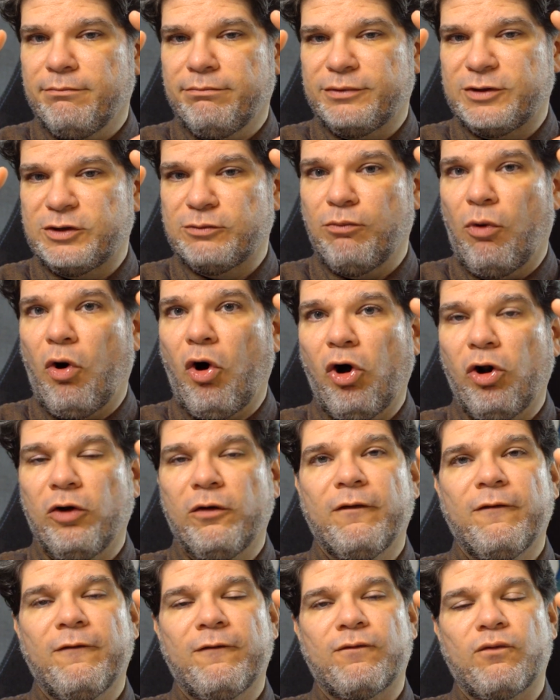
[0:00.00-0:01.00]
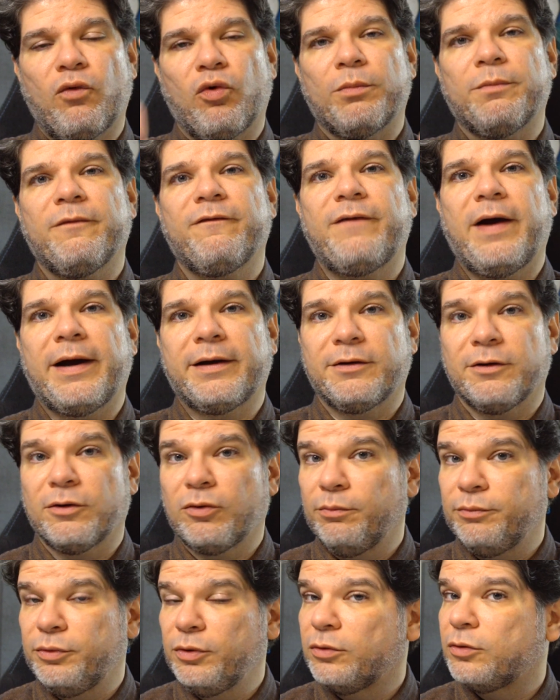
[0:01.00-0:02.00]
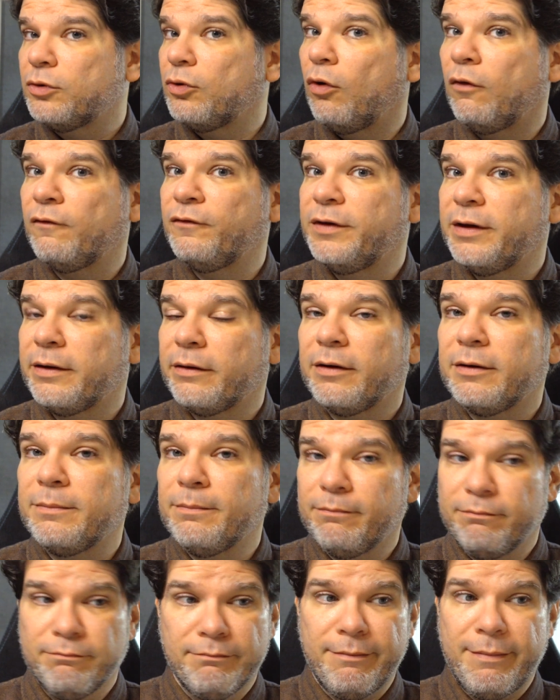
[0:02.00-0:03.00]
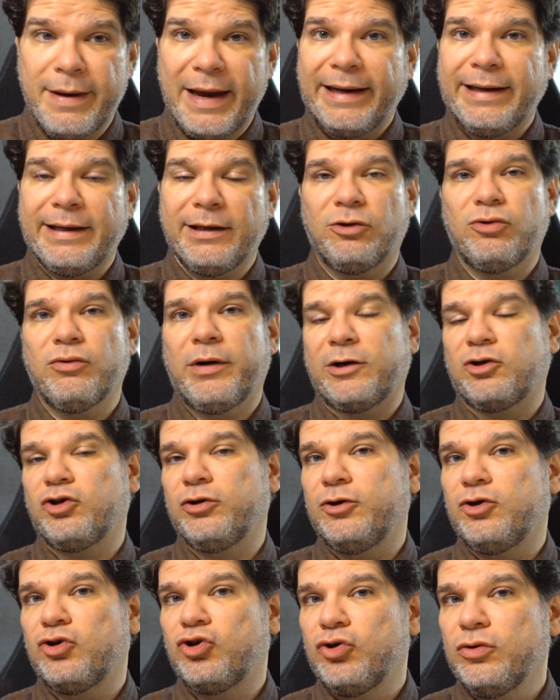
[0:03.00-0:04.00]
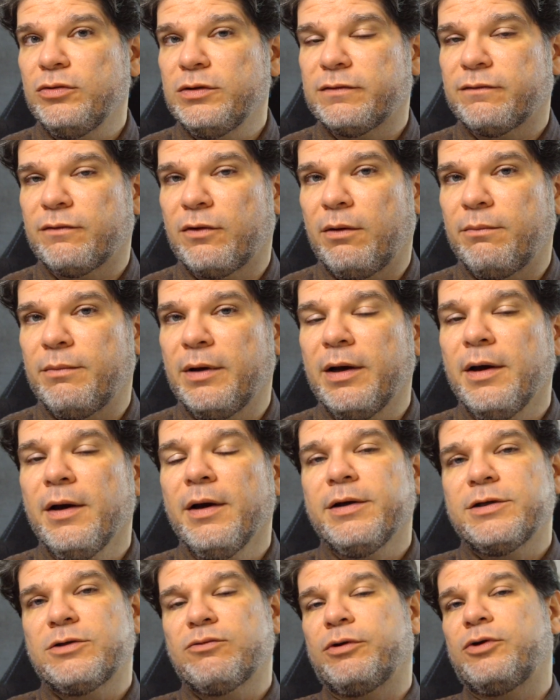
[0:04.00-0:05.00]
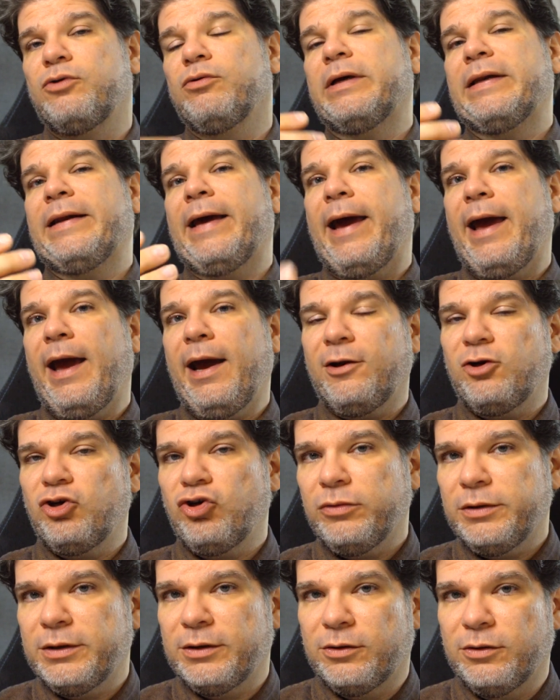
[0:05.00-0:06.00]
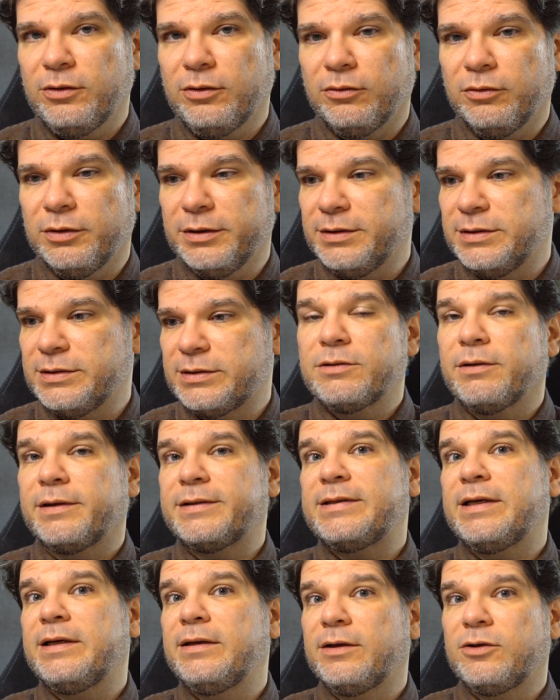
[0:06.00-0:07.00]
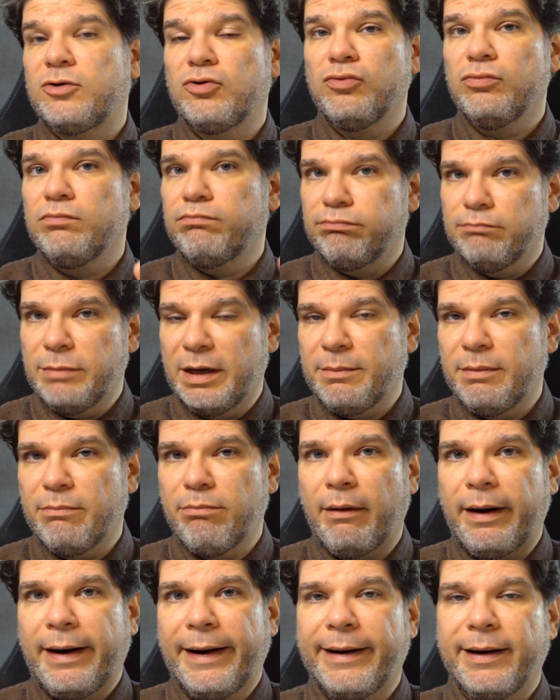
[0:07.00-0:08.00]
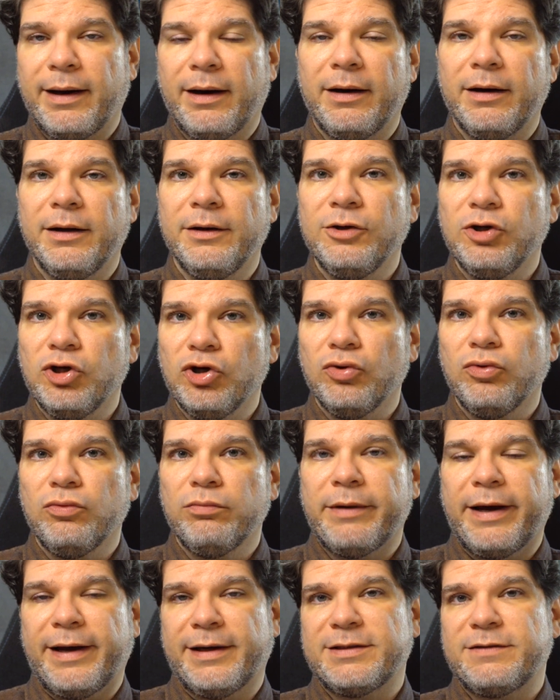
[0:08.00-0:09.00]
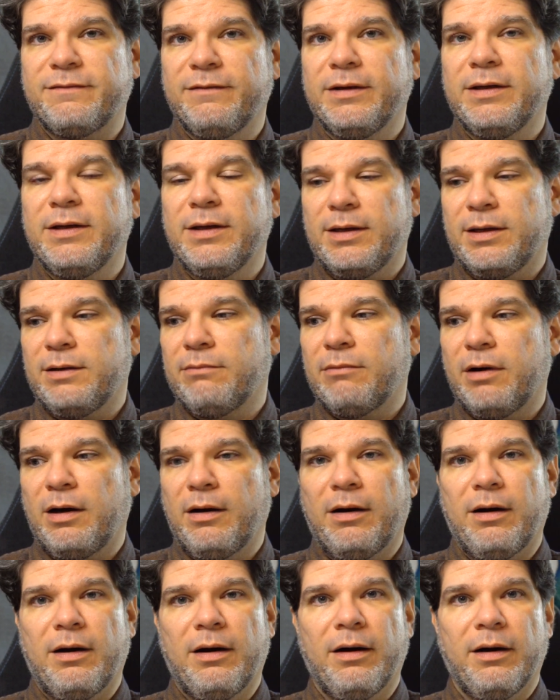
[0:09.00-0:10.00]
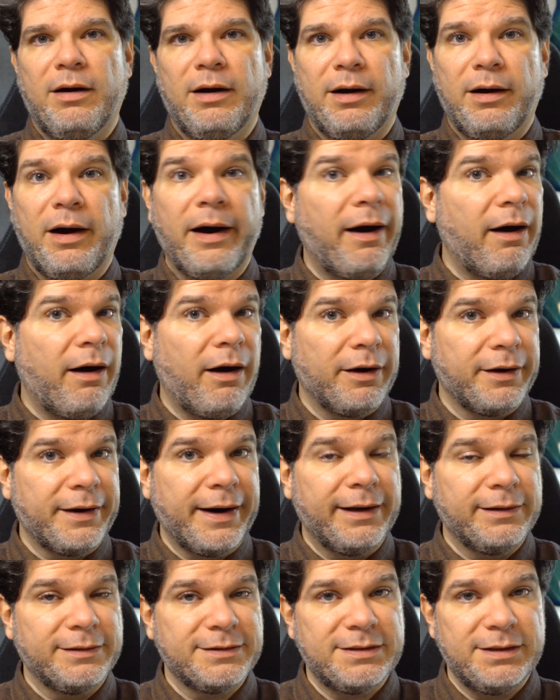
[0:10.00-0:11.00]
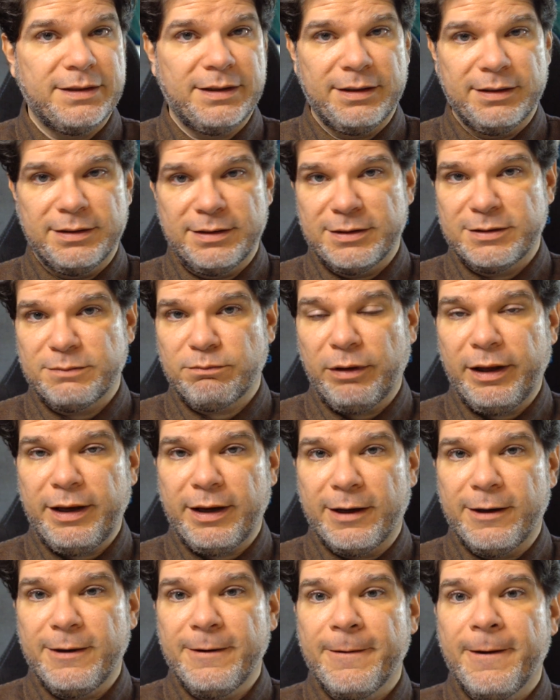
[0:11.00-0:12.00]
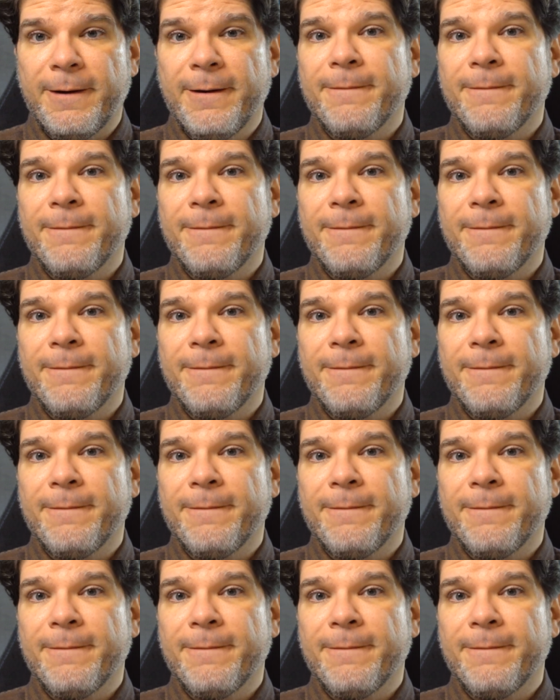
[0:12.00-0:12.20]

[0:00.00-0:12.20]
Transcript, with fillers: small form factor computer, of there are many to actually choose from. So what you can actually do is, so let's say that you maybe buy a new SVD rLCD display,